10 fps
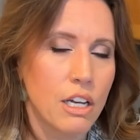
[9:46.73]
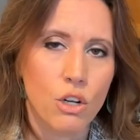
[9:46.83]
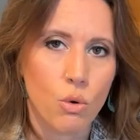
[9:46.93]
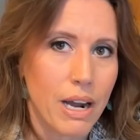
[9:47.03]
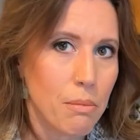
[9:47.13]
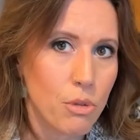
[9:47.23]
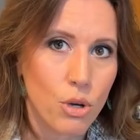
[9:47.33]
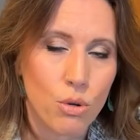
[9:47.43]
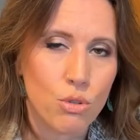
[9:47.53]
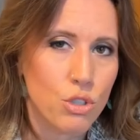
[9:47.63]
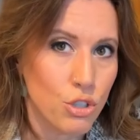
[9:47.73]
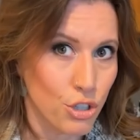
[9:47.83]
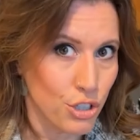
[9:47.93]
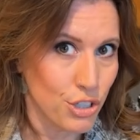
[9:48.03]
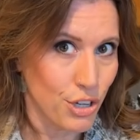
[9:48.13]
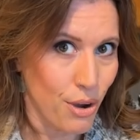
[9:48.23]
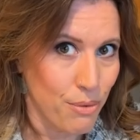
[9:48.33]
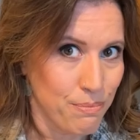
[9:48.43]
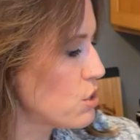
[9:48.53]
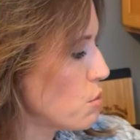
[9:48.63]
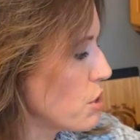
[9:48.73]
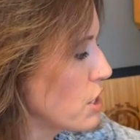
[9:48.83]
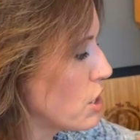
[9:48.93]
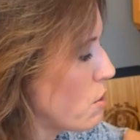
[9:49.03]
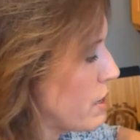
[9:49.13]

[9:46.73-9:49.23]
Grab those, you're good to go. So we're gonna go